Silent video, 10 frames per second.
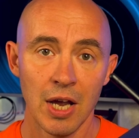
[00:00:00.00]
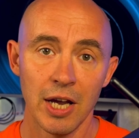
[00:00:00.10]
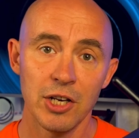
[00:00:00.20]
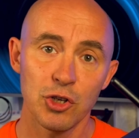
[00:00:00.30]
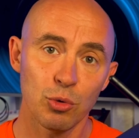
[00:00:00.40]

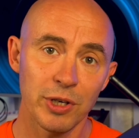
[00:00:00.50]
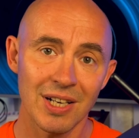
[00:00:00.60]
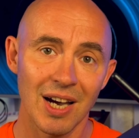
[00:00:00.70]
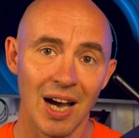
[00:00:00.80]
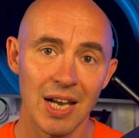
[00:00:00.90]
ensuring
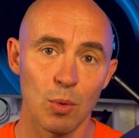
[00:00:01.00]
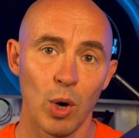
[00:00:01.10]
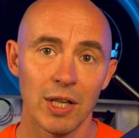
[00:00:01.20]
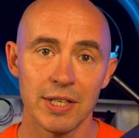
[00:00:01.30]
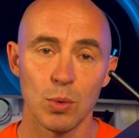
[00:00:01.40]

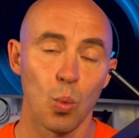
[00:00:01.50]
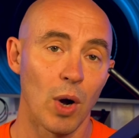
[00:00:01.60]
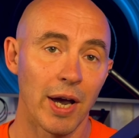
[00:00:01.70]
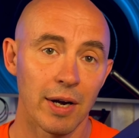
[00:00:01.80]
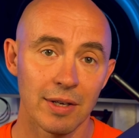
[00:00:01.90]
high-quality
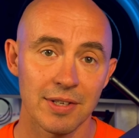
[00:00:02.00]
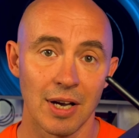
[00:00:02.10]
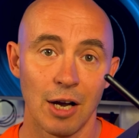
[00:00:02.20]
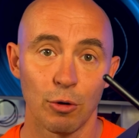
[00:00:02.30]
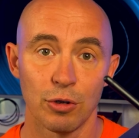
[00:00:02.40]
wireless
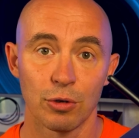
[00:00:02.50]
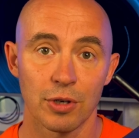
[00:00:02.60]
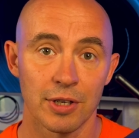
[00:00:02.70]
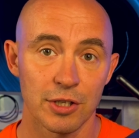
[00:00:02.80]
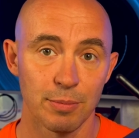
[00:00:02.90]
audio
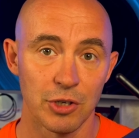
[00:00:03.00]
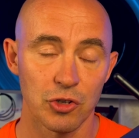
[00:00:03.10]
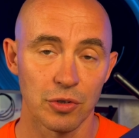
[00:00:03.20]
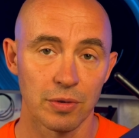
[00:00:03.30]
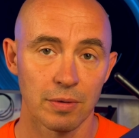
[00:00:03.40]

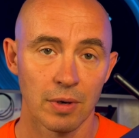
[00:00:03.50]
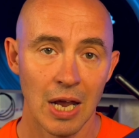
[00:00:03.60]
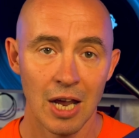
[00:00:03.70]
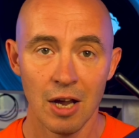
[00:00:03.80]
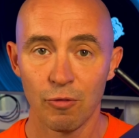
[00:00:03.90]
transmission.
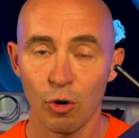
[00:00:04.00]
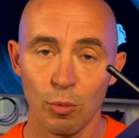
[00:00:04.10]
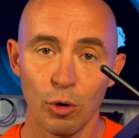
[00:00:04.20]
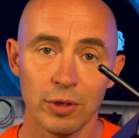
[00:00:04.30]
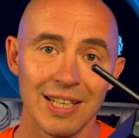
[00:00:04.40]
For
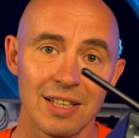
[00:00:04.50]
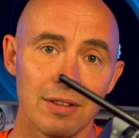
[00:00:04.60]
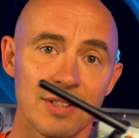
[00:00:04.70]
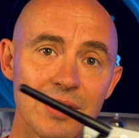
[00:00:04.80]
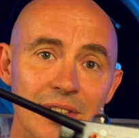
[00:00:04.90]
more details,
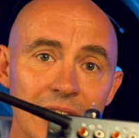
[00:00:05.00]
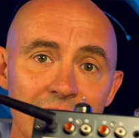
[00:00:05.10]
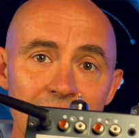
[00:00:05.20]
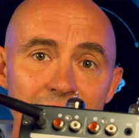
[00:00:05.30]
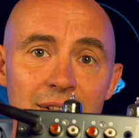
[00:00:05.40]
see
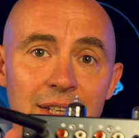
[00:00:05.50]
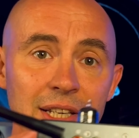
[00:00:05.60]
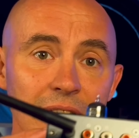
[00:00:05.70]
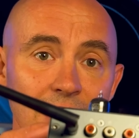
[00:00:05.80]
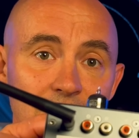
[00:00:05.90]
the
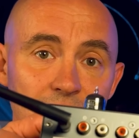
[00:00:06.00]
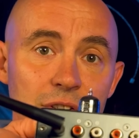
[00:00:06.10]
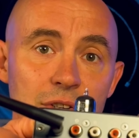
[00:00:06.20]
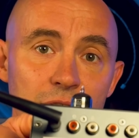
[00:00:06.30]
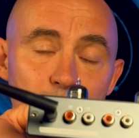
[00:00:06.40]
link in the
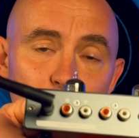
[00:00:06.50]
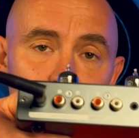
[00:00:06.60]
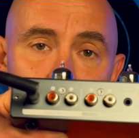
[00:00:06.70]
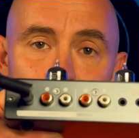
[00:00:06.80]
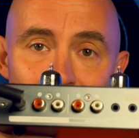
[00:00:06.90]
description.
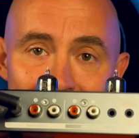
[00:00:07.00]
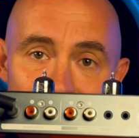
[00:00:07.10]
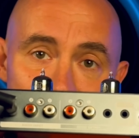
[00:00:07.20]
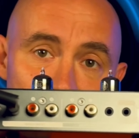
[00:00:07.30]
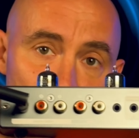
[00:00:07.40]

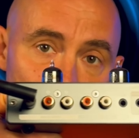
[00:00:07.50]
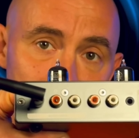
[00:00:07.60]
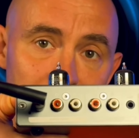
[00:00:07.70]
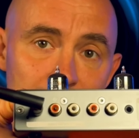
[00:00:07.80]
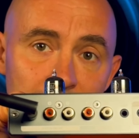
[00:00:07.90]
The
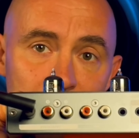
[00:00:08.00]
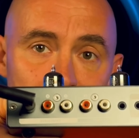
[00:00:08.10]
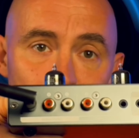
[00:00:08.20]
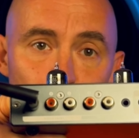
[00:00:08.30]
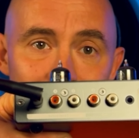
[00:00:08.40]
chipset is
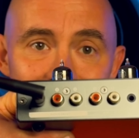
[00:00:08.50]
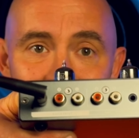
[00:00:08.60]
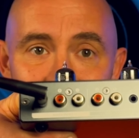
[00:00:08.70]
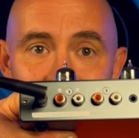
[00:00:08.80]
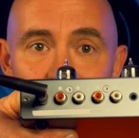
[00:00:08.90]

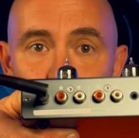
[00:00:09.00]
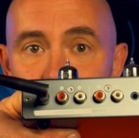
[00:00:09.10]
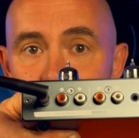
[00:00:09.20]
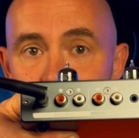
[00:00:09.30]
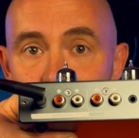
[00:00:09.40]

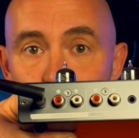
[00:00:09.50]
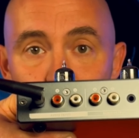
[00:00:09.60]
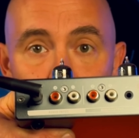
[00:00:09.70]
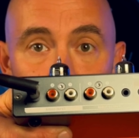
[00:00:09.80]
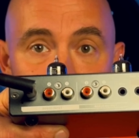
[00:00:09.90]

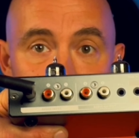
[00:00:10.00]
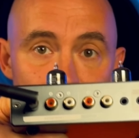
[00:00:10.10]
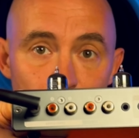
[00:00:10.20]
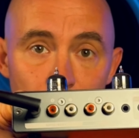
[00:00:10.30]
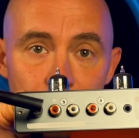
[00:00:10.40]

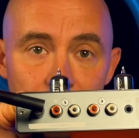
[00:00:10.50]
QCC3040.